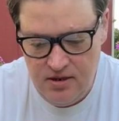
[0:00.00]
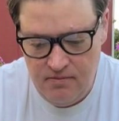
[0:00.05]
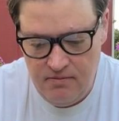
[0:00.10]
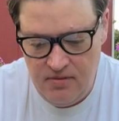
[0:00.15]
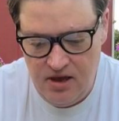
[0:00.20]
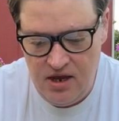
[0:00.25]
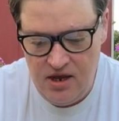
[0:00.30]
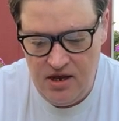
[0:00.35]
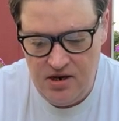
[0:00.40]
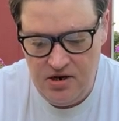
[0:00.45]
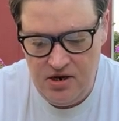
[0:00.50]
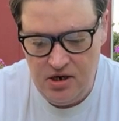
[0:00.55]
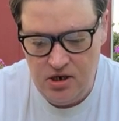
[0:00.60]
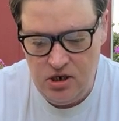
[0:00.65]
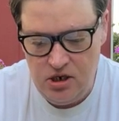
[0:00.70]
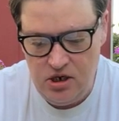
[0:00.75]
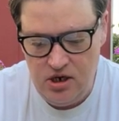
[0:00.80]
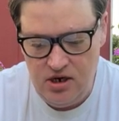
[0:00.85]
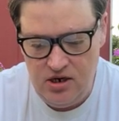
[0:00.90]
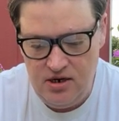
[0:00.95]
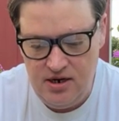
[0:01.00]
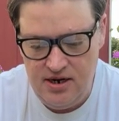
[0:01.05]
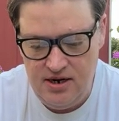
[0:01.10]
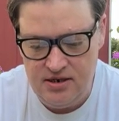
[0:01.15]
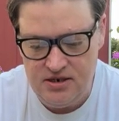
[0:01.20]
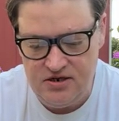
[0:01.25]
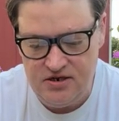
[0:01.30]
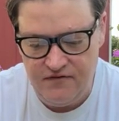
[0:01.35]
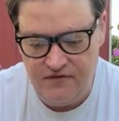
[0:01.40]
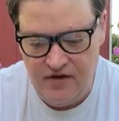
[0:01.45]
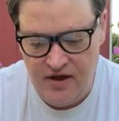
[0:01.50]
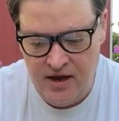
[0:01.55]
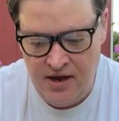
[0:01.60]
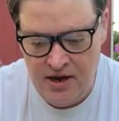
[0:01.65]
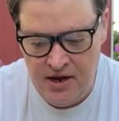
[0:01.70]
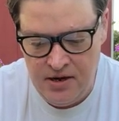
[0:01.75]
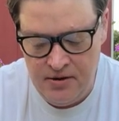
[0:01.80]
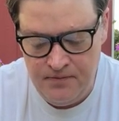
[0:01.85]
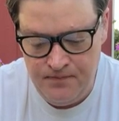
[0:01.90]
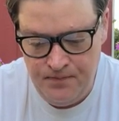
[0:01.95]
my addiction
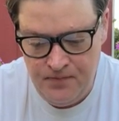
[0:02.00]
intensified.